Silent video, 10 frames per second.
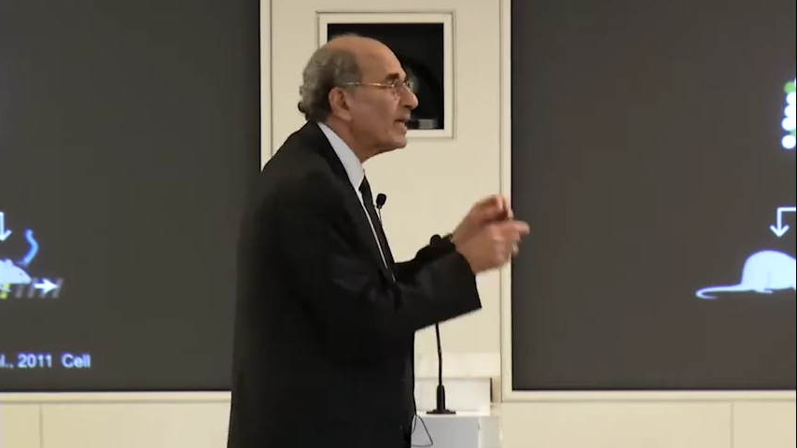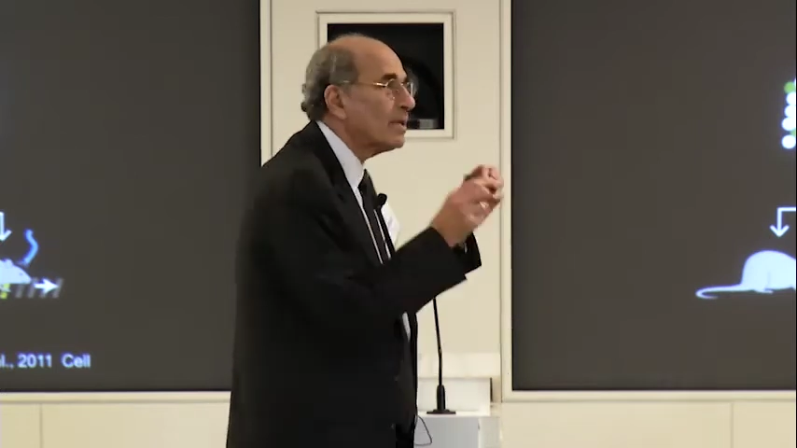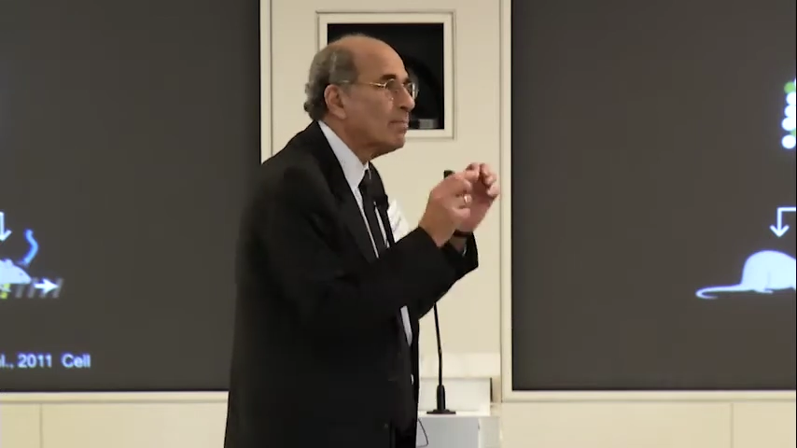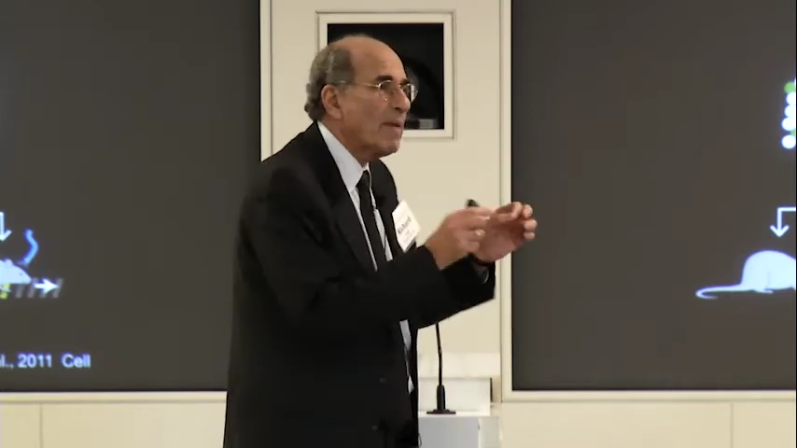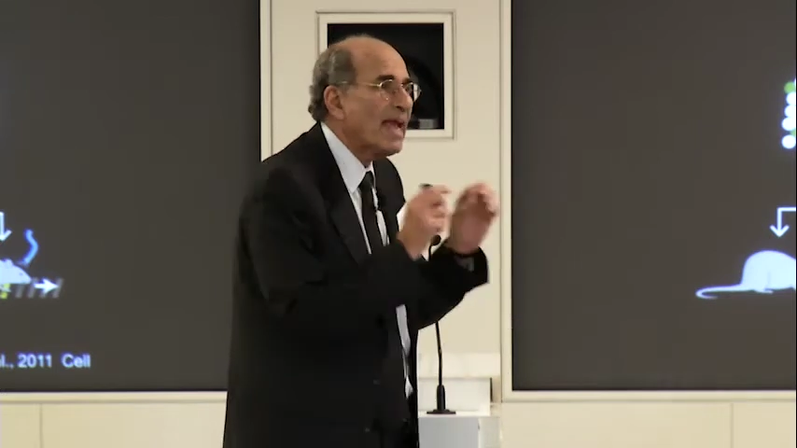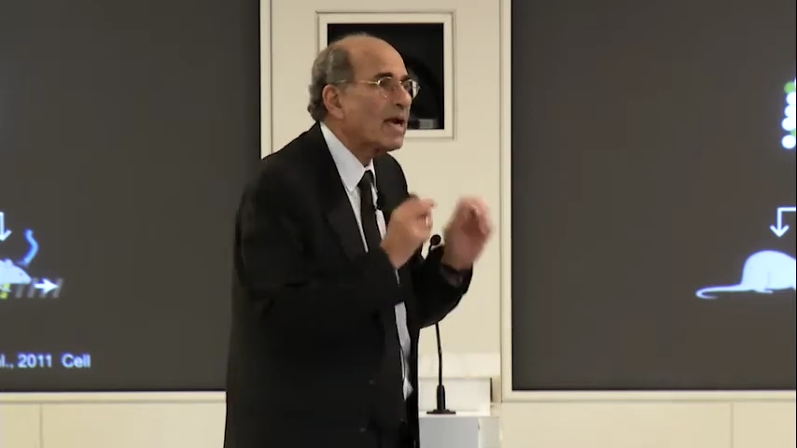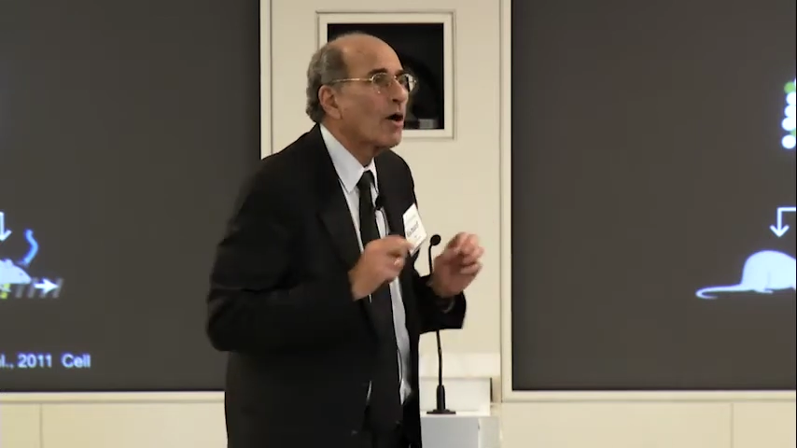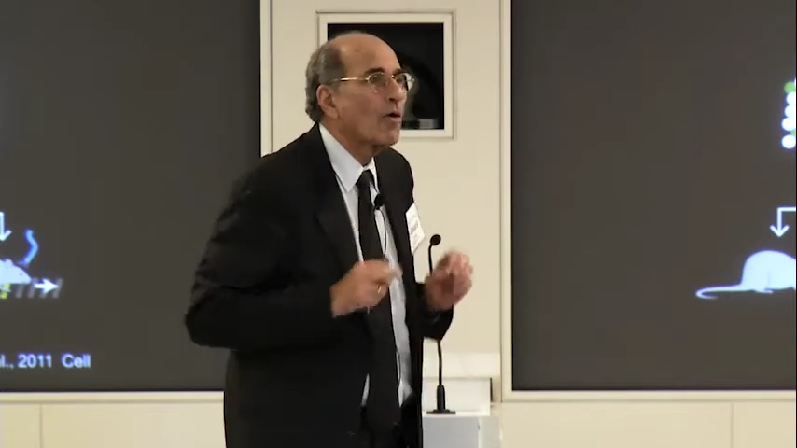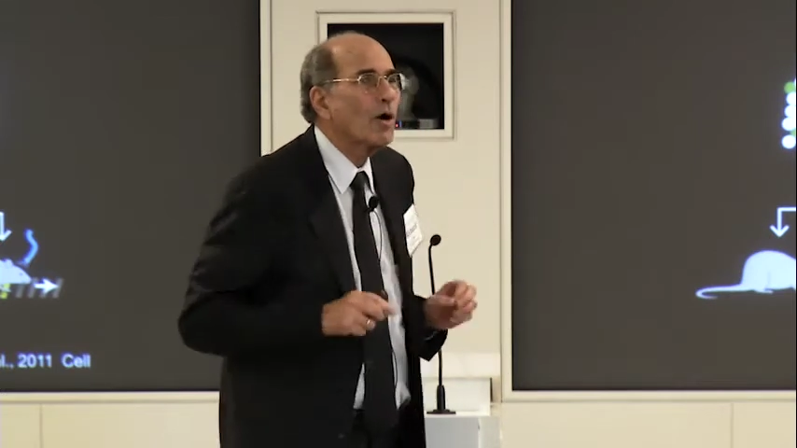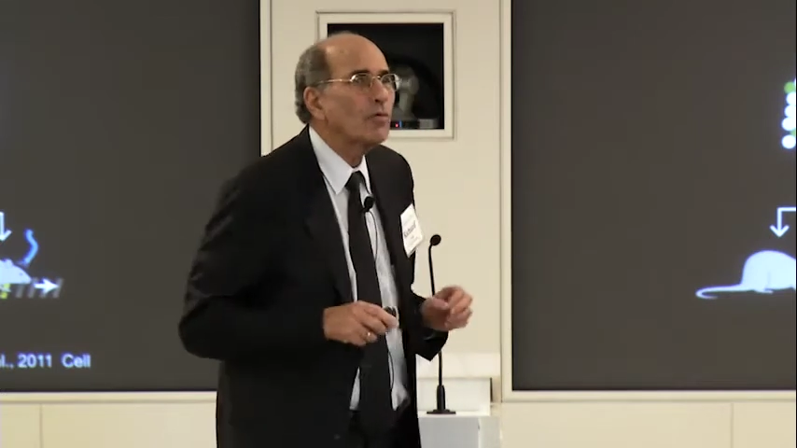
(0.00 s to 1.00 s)
we can make
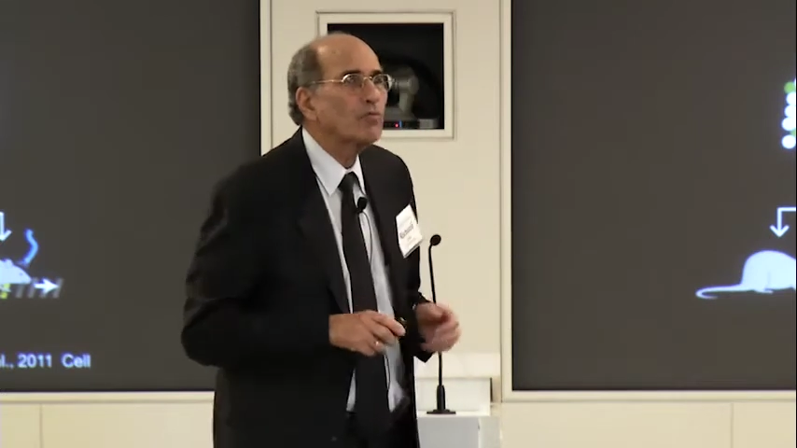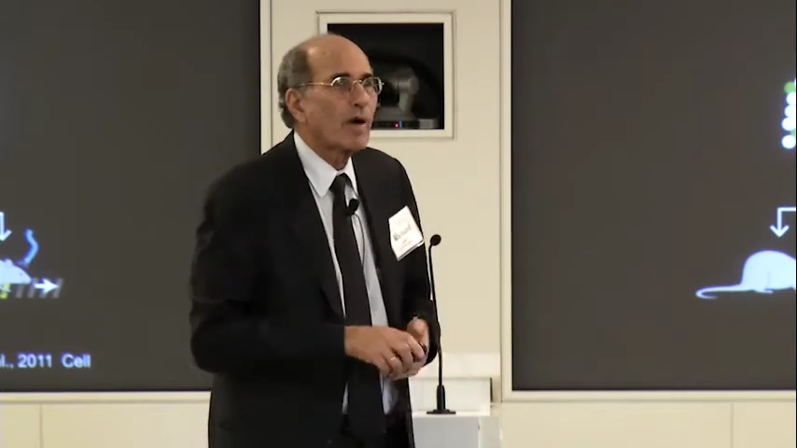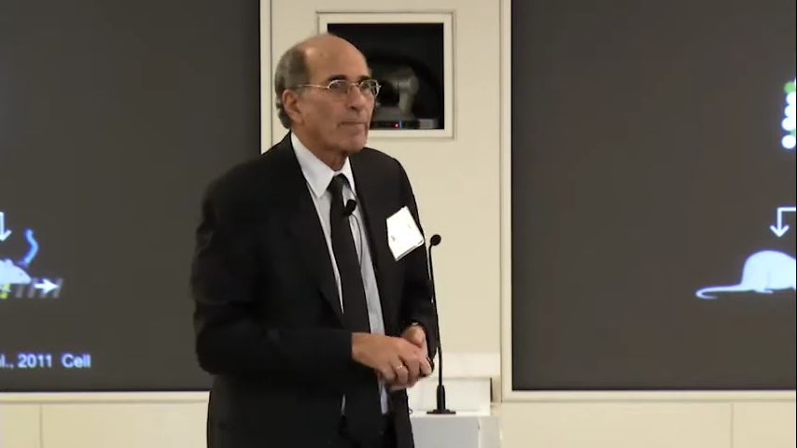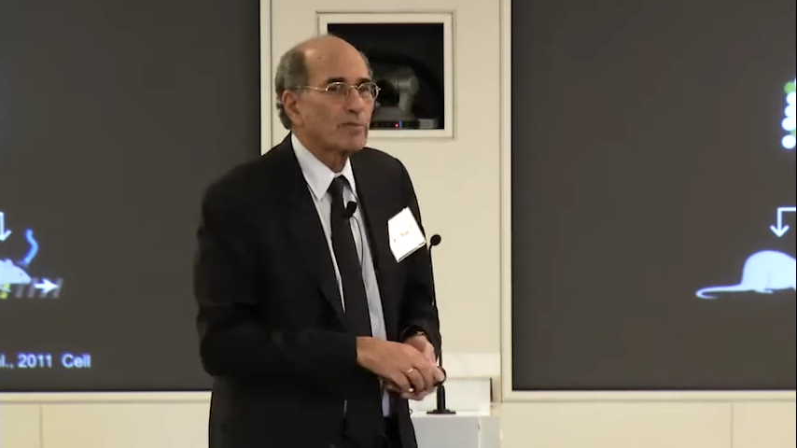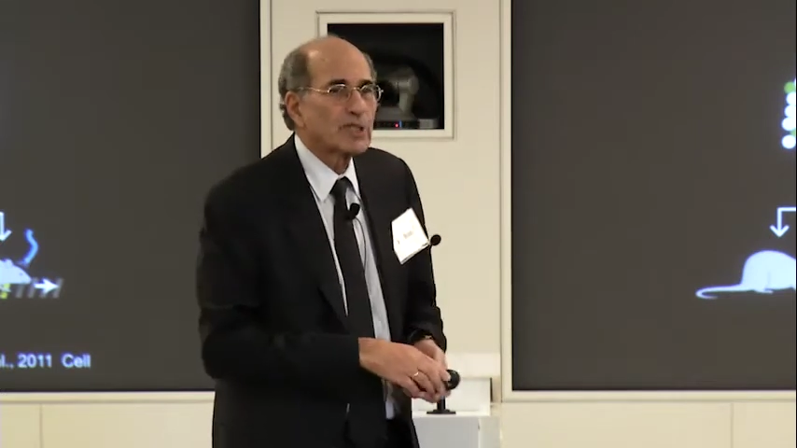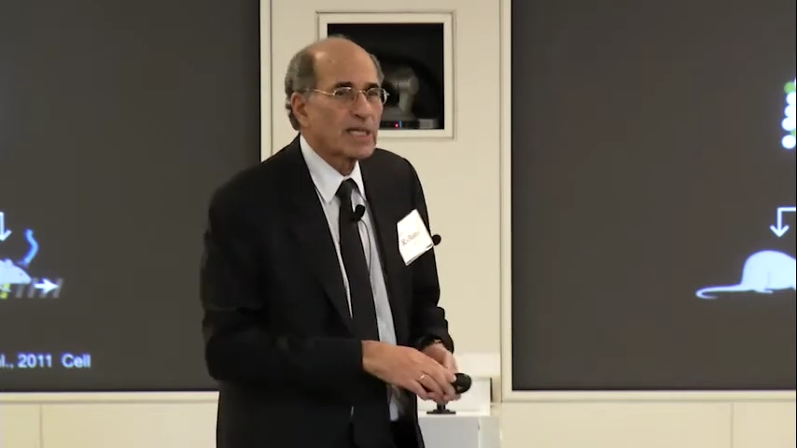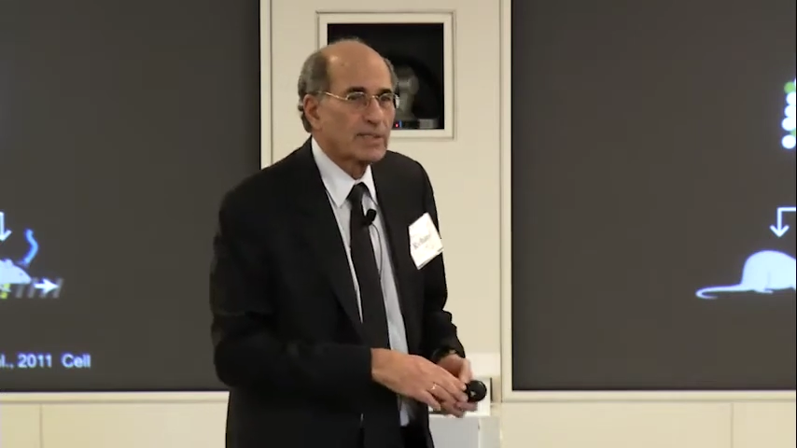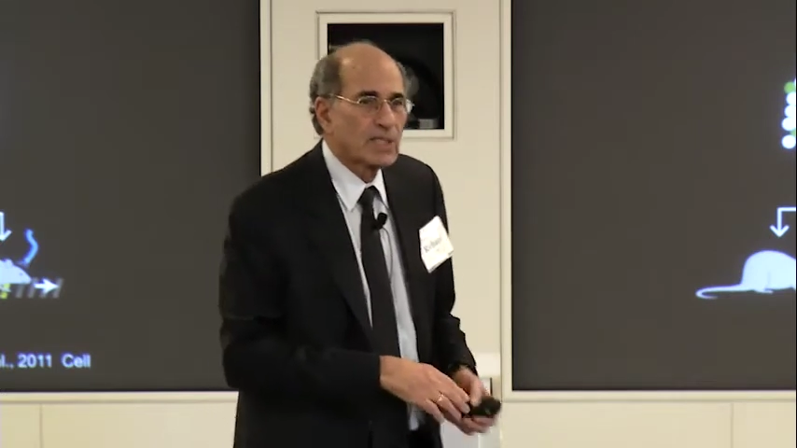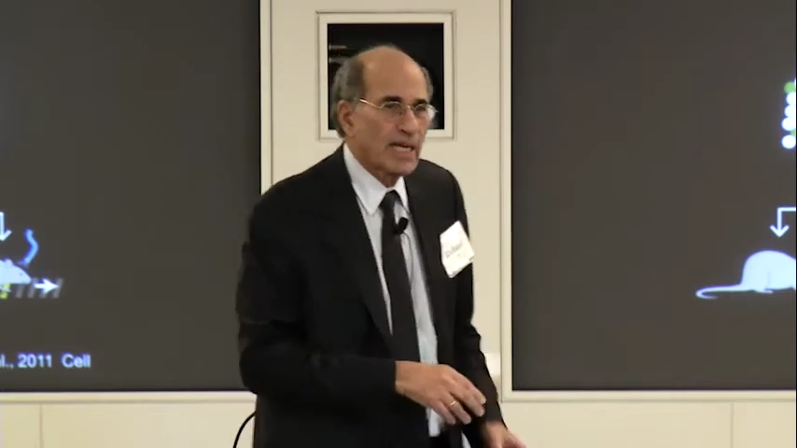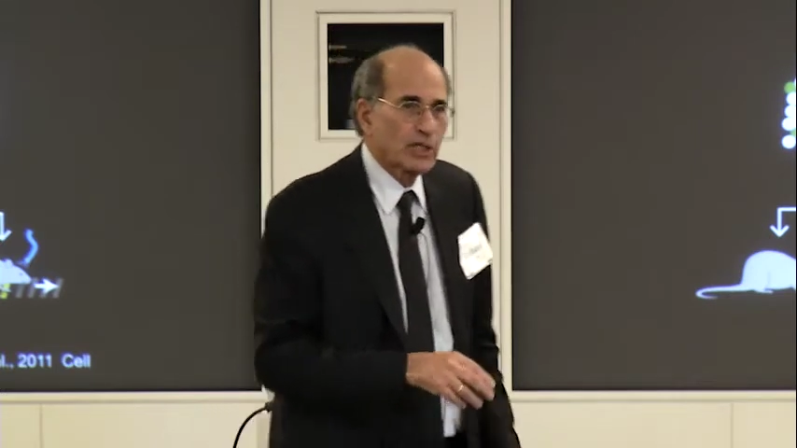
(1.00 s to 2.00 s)
our own
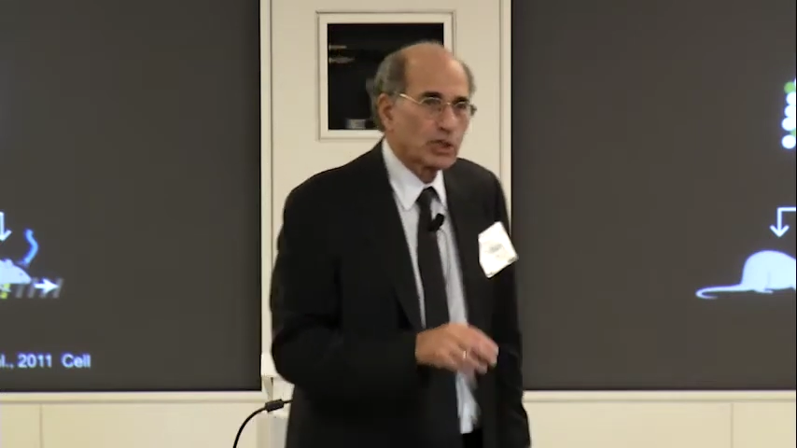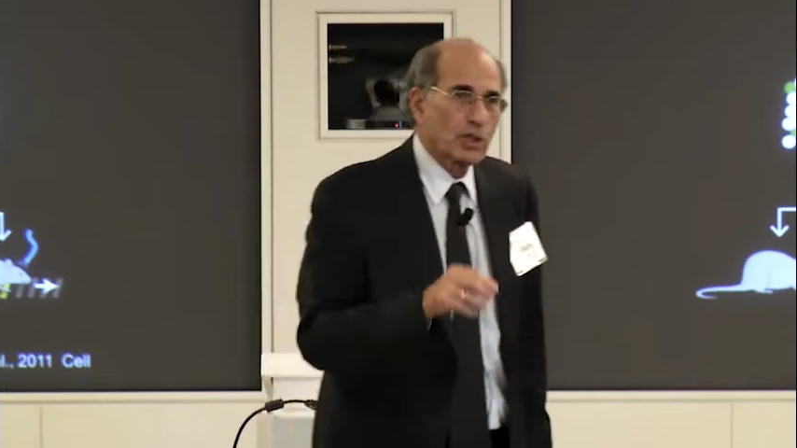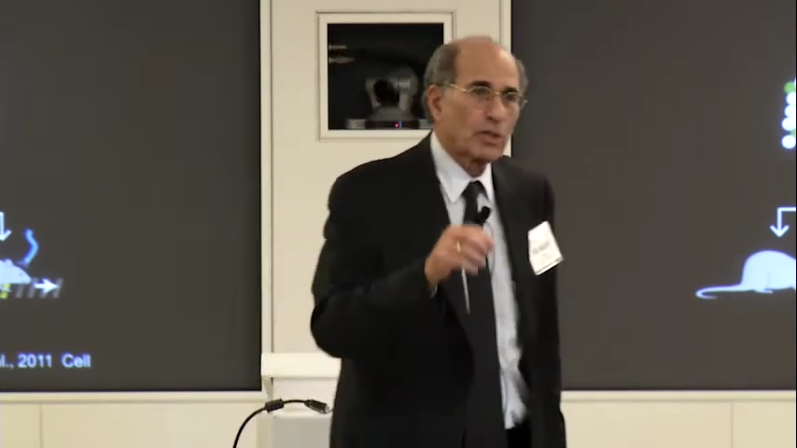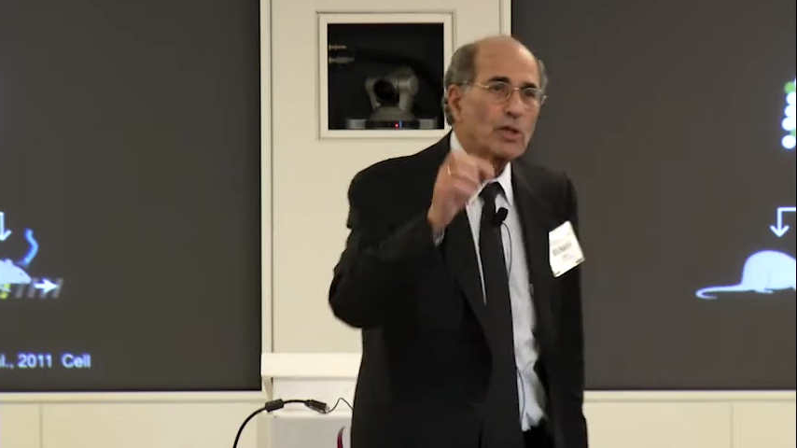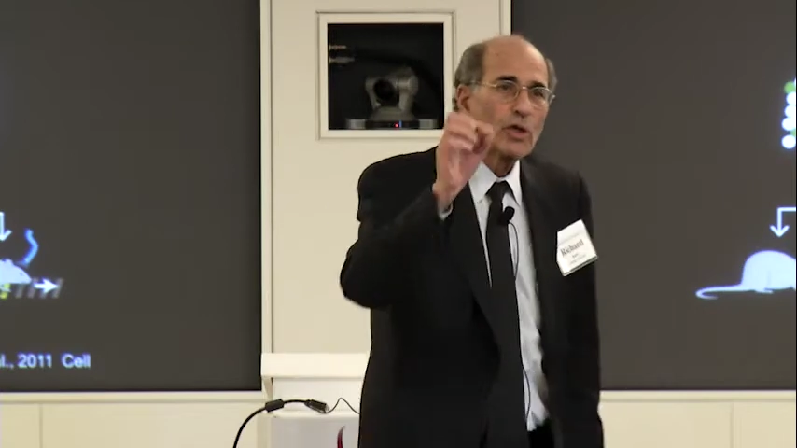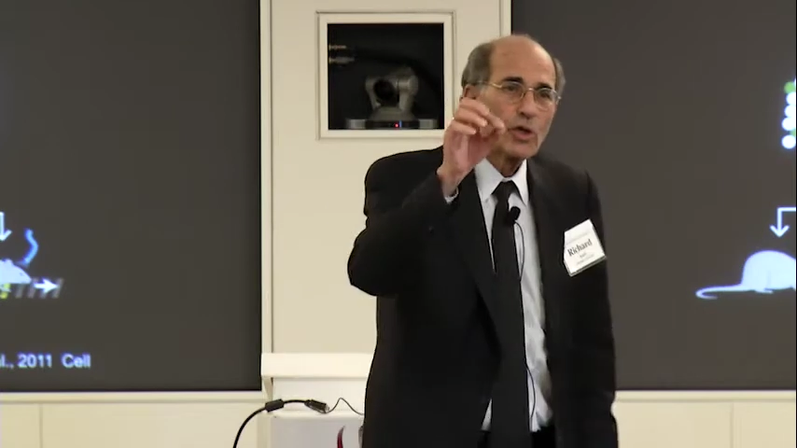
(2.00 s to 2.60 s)
representation